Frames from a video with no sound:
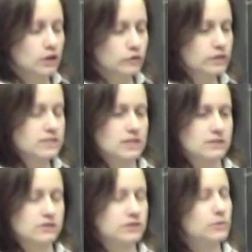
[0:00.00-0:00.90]
and you read a
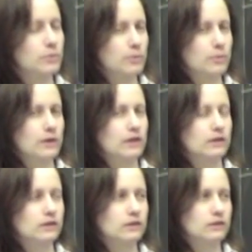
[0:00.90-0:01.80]
sentence, you say,
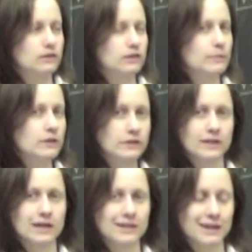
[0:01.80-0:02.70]
wait, let me look at
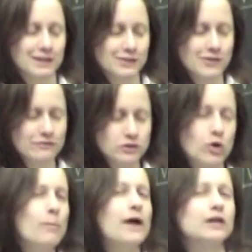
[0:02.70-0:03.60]
that again. And you have to
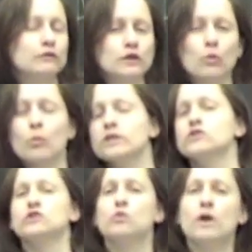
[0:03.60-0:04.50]
go back and read it
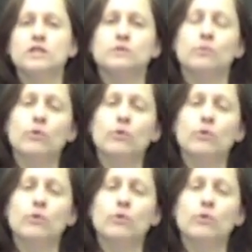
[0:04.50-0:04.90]
once or twice